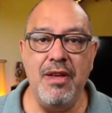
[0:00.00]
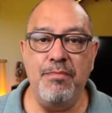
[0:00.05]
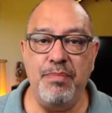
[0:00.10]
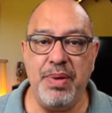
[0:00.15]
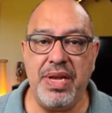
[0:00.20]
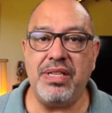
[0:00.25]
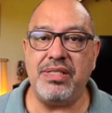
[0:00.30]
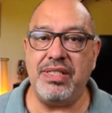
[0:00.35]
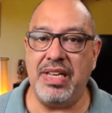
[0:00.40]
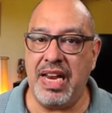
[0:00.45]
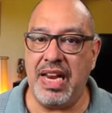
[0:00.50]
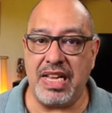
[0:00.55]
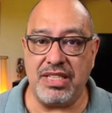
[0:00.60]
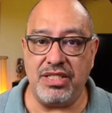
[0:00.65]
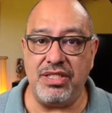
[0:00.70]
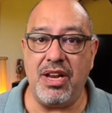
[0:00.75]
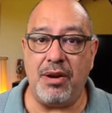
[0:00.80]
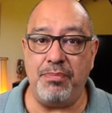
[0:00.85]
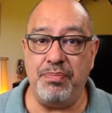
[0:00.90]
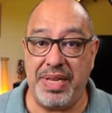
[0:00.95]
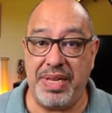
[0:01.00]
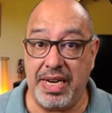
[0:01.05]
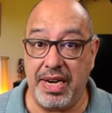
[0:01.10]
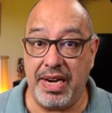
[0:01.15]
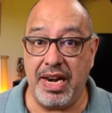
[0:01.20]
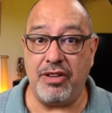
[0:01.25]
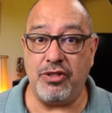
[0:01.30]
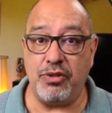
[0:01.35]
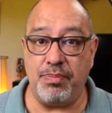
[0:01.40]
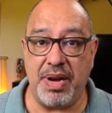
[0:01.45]
because it has not been
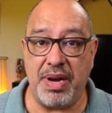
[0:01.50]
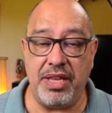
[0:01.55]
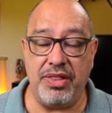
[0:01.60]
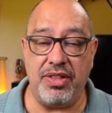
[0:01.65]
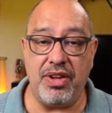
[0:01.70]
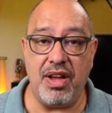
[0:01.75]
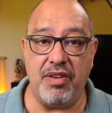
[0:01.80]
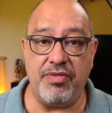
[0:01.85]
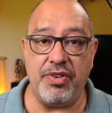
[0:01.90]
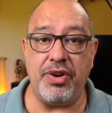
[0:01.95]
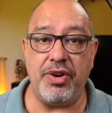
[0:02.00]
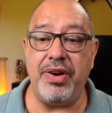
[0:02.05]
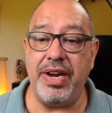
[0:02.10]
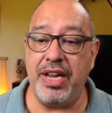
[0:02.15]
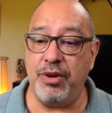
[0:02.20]
announced by the governor.